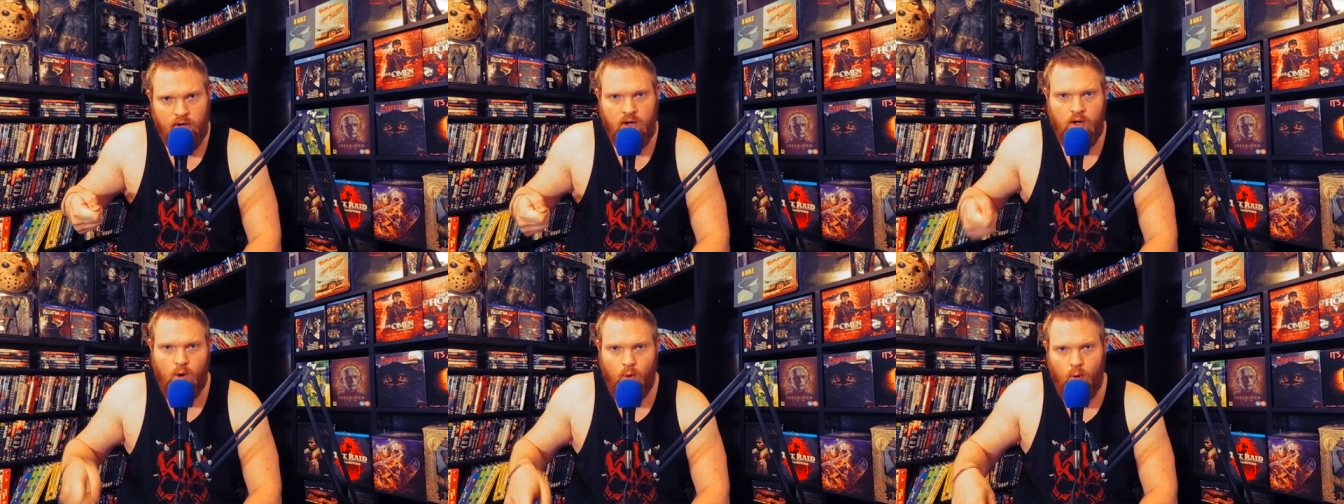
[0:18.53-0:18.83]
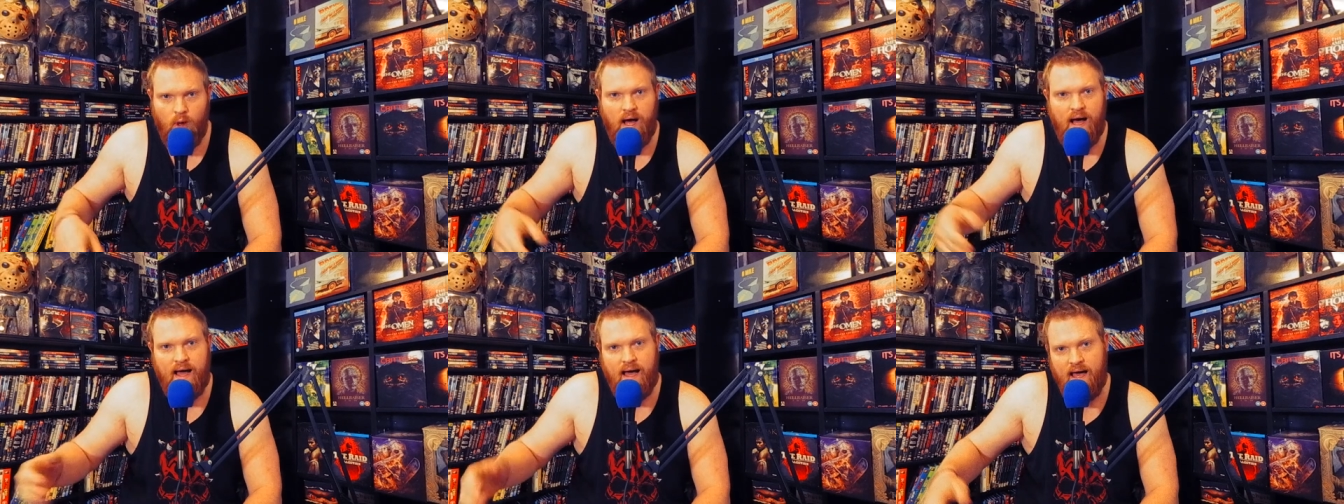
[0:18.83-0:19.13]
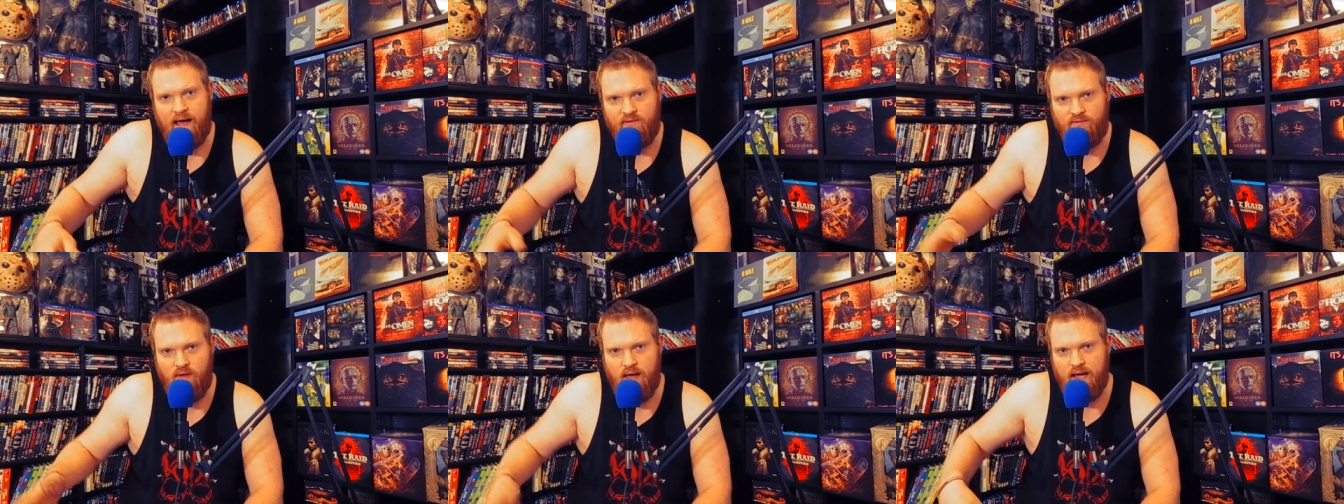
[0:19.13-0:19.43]
Well, I
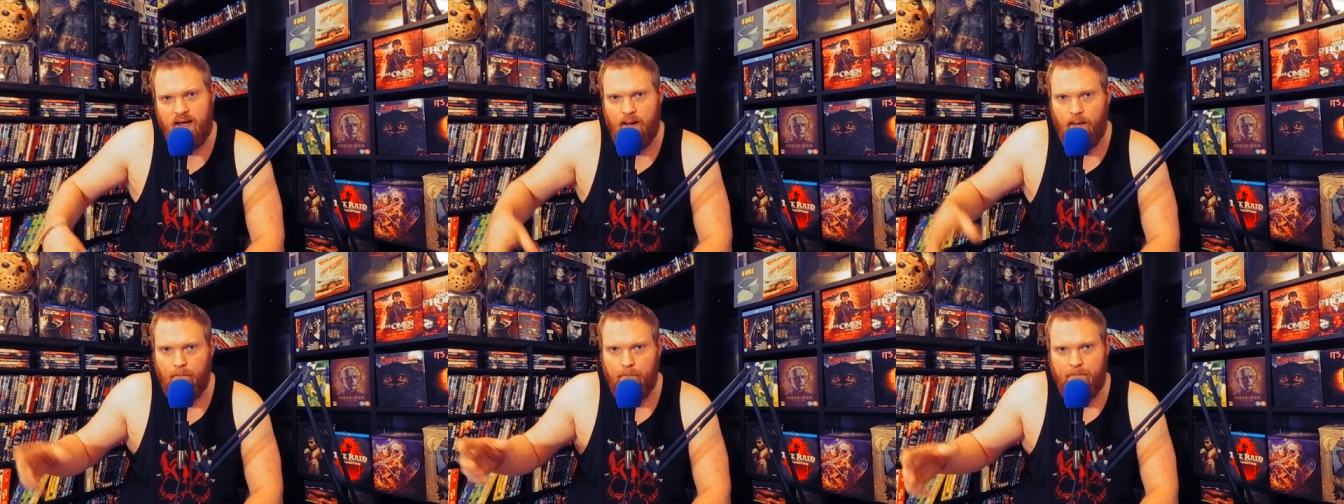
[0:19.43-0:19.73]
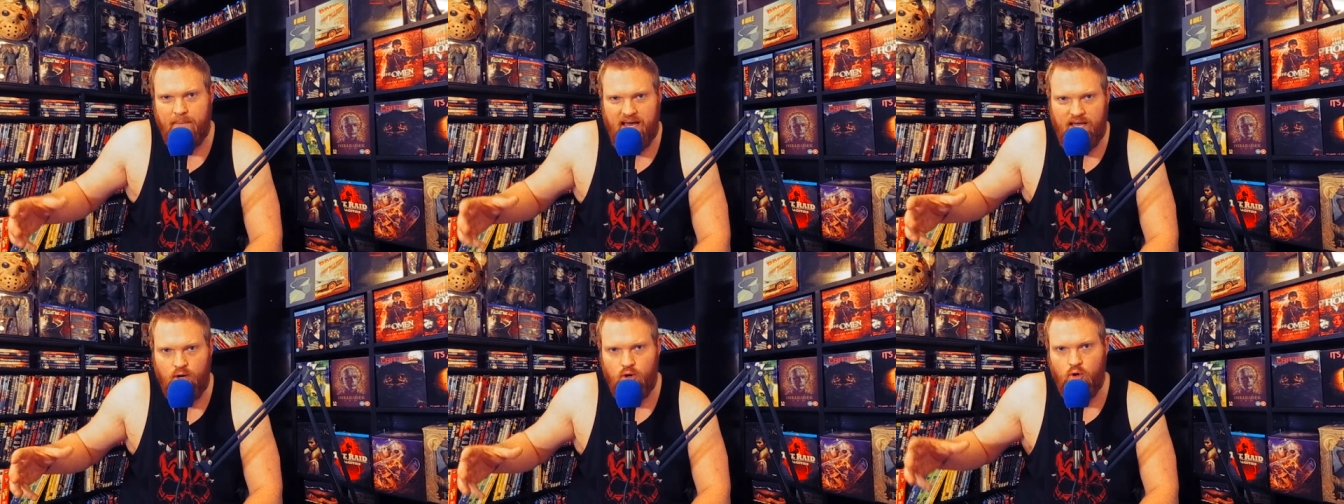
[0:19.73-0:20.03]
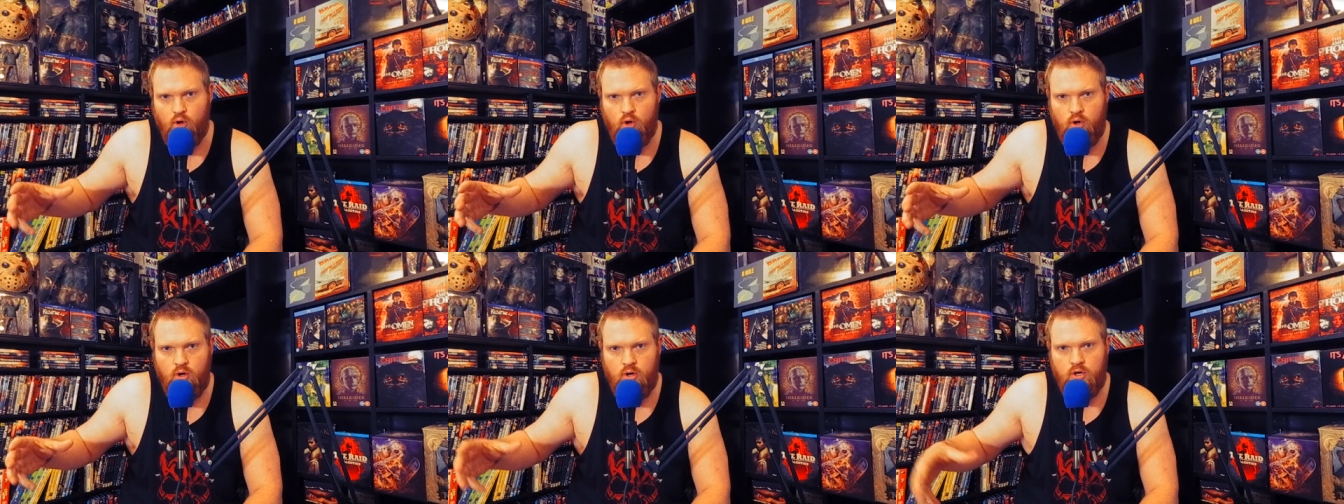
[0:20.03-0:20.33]
have like
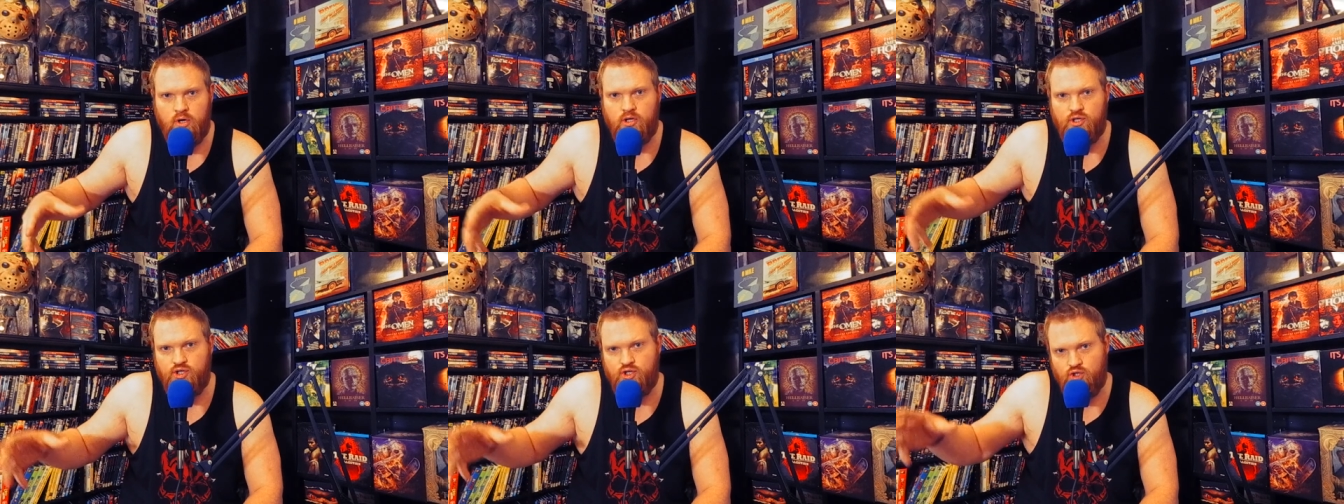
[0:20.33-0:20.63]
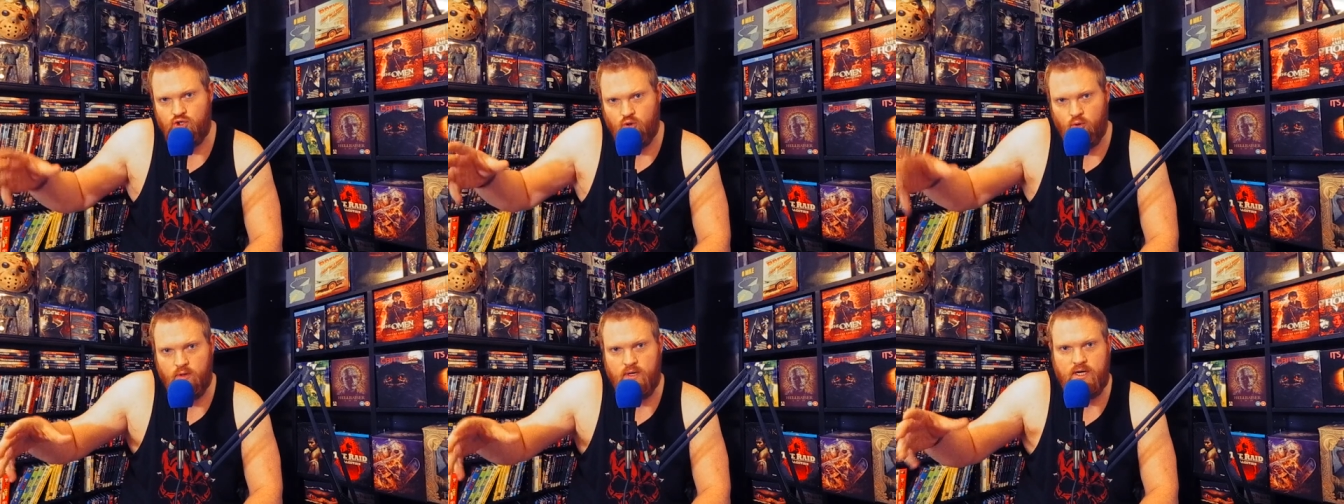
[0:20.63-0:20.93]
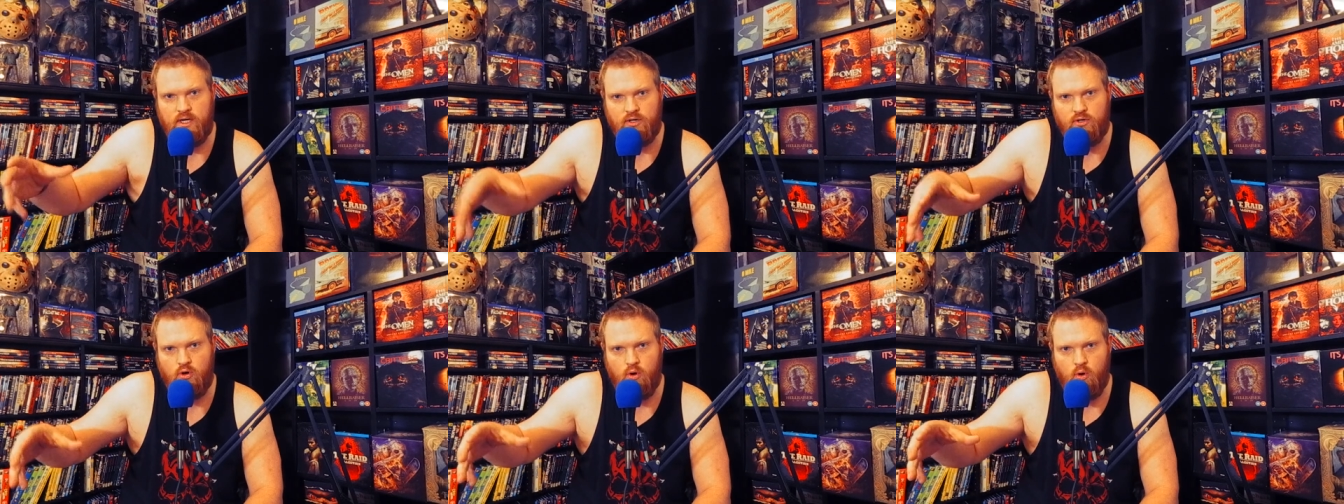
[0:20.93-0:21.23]
metal
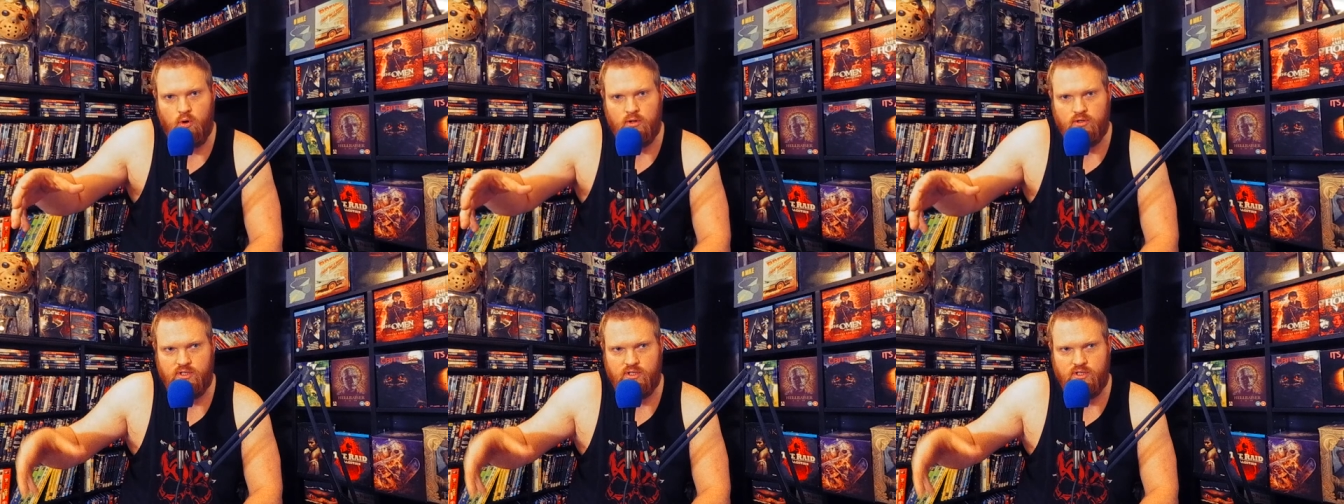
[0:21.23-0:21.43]
screen doors.